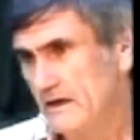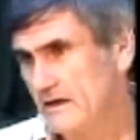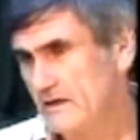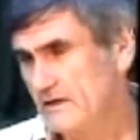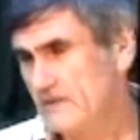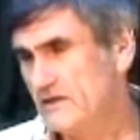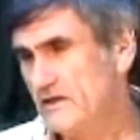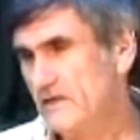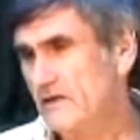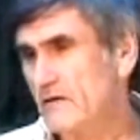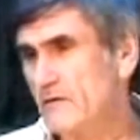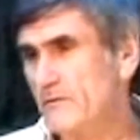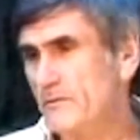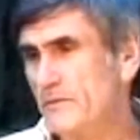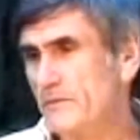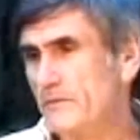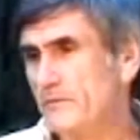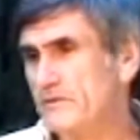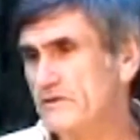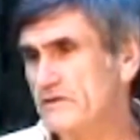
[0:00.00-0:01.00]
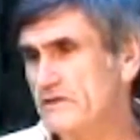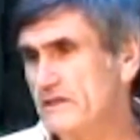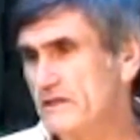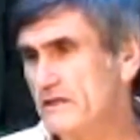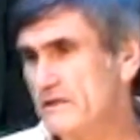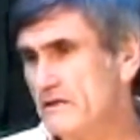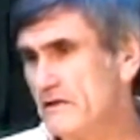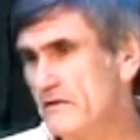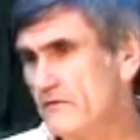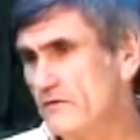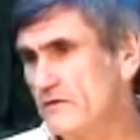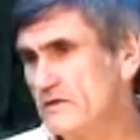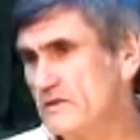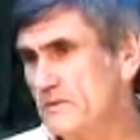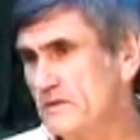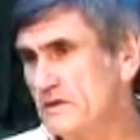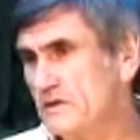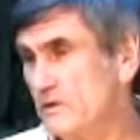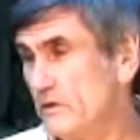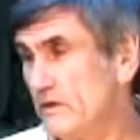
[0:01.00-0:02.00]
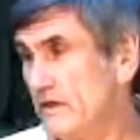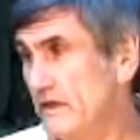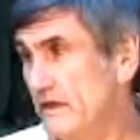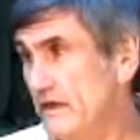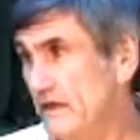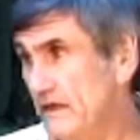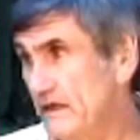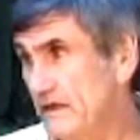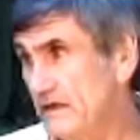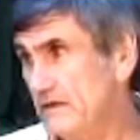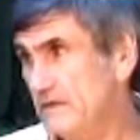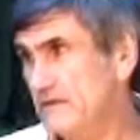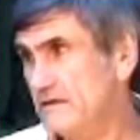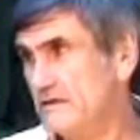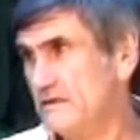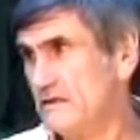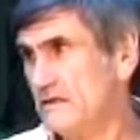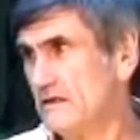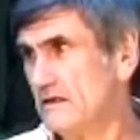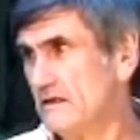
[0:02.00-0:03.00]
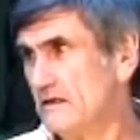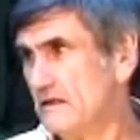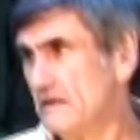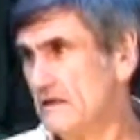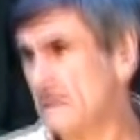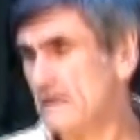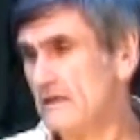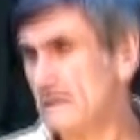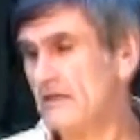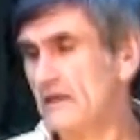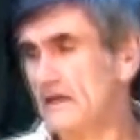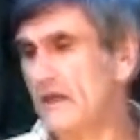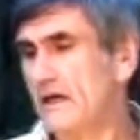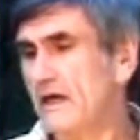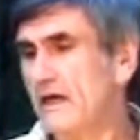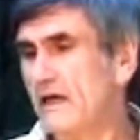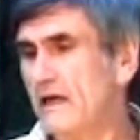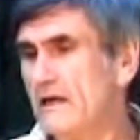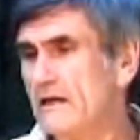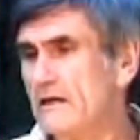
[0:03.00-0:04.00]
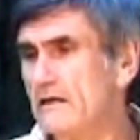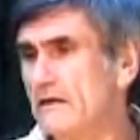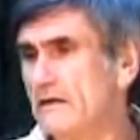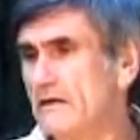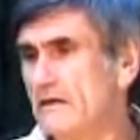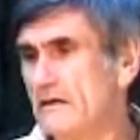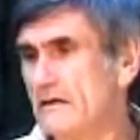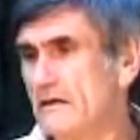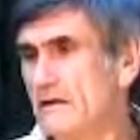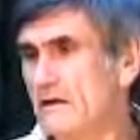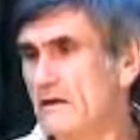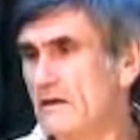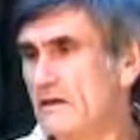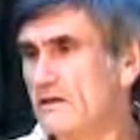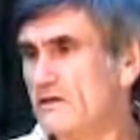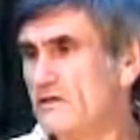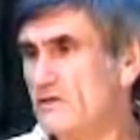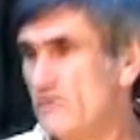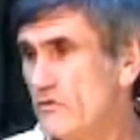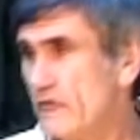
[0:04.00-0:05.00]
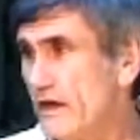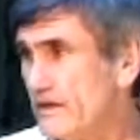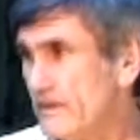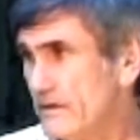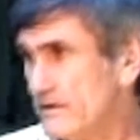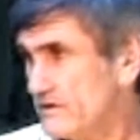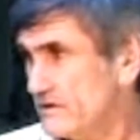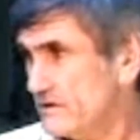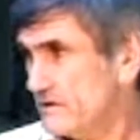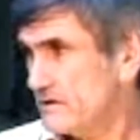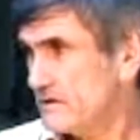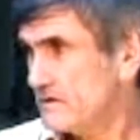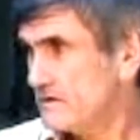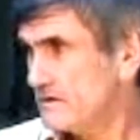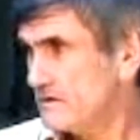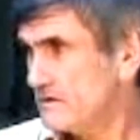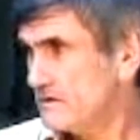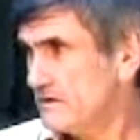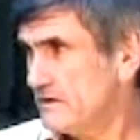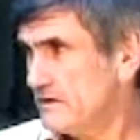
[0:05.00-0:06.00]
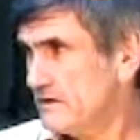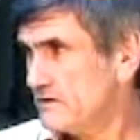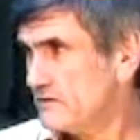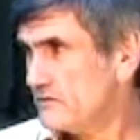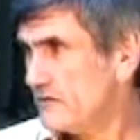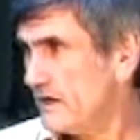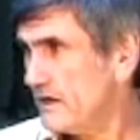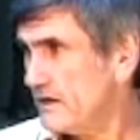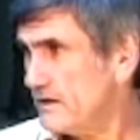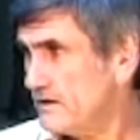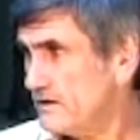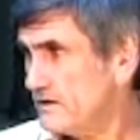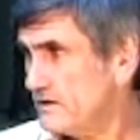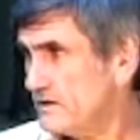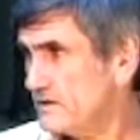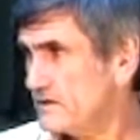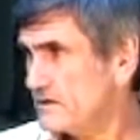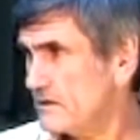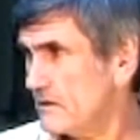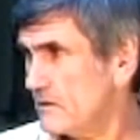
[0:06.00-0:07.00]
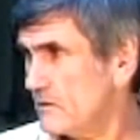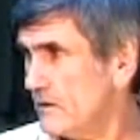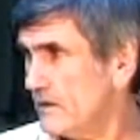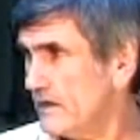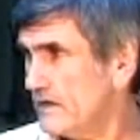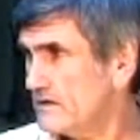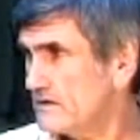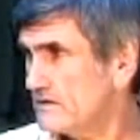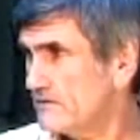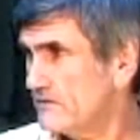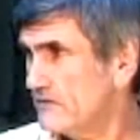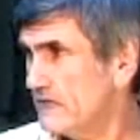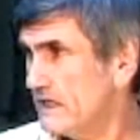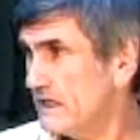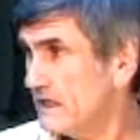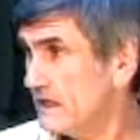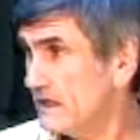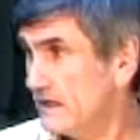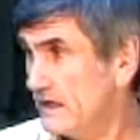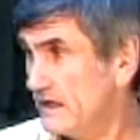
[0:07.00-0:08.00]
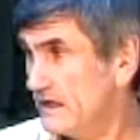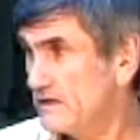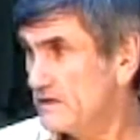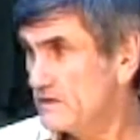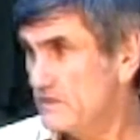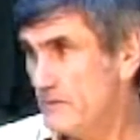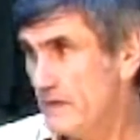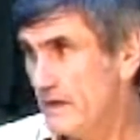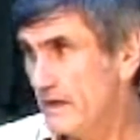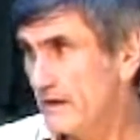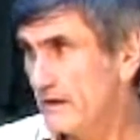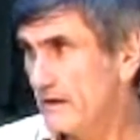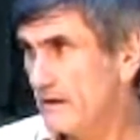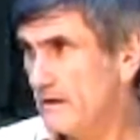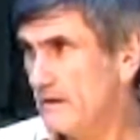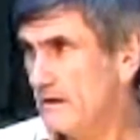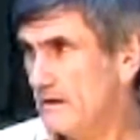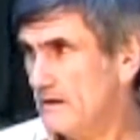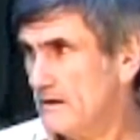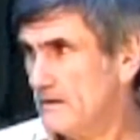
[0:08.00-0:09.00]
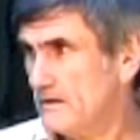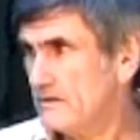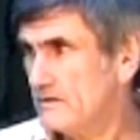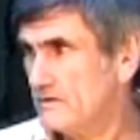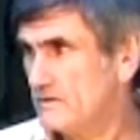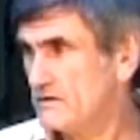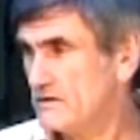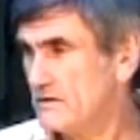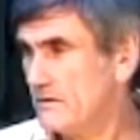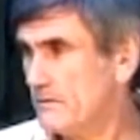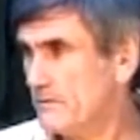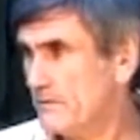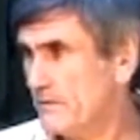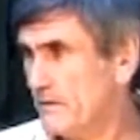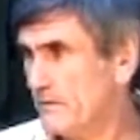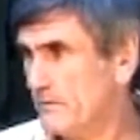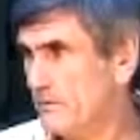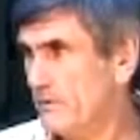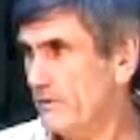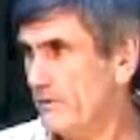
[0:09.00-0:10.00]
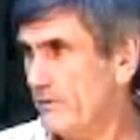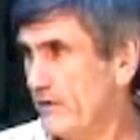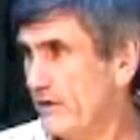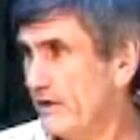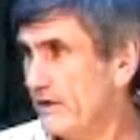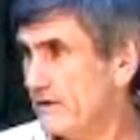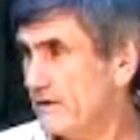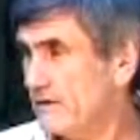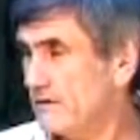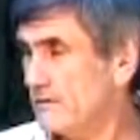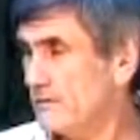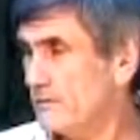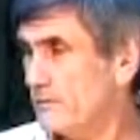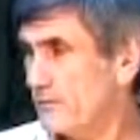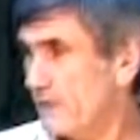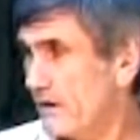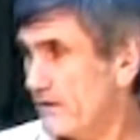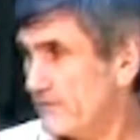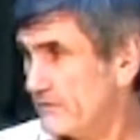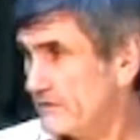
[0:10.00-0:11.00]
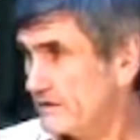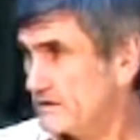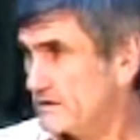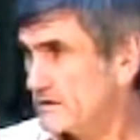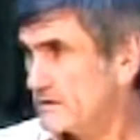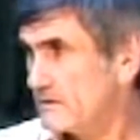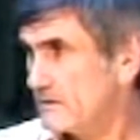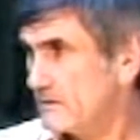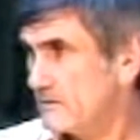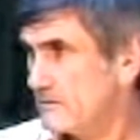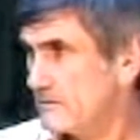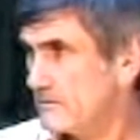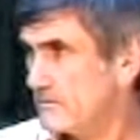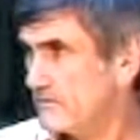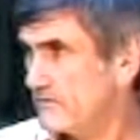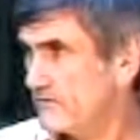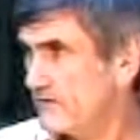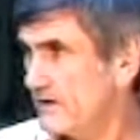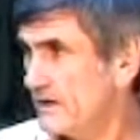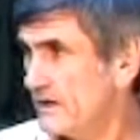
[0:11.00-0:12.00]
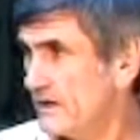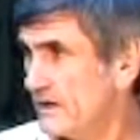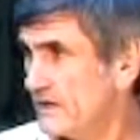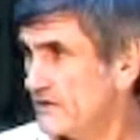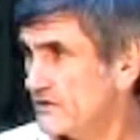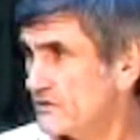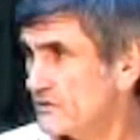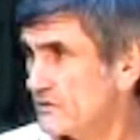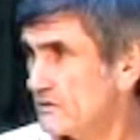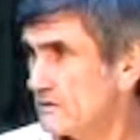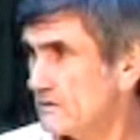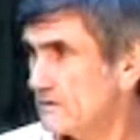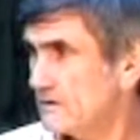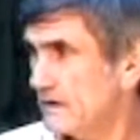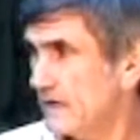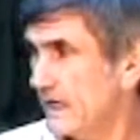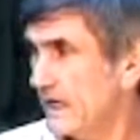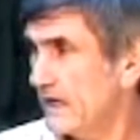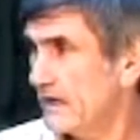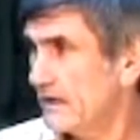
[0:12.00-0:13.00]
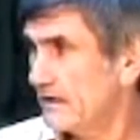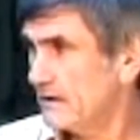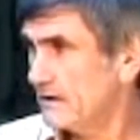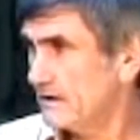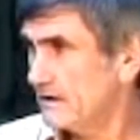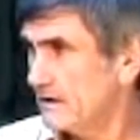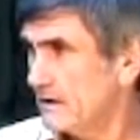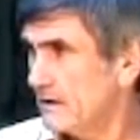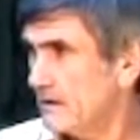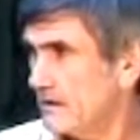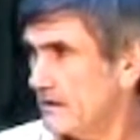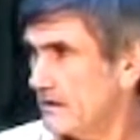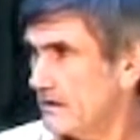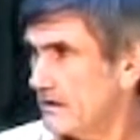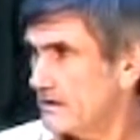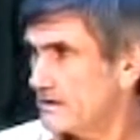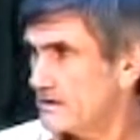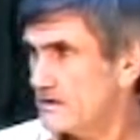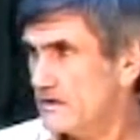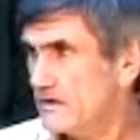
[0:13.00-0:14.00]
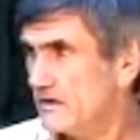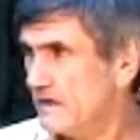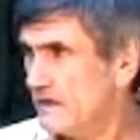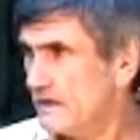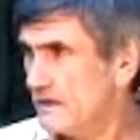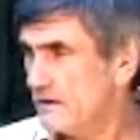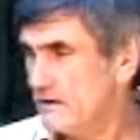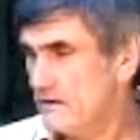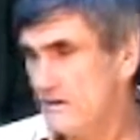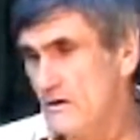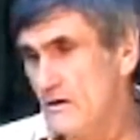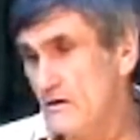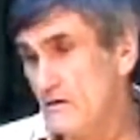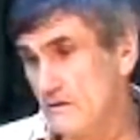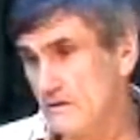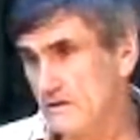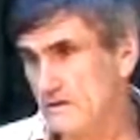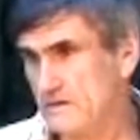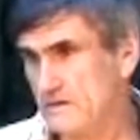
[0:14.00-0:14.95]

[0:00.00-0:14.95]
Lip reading: is to help people see a difference between needs and strategies. See, strategies are ways of getting needs met. So some people think that profits, financial gain, is a need. No,